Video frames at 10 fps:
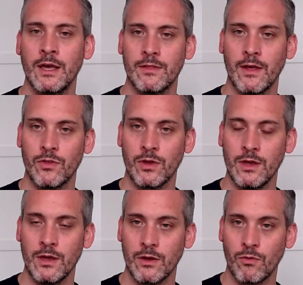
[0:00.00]
that
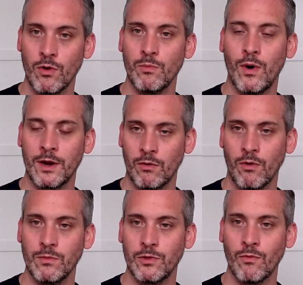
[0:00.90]
the group one and
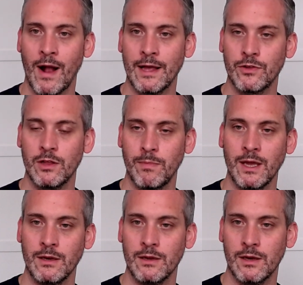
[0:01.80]
group two rats had
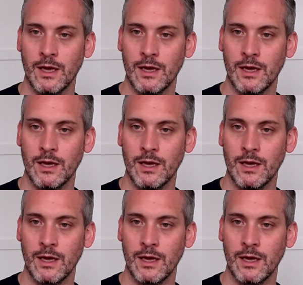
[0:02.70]
been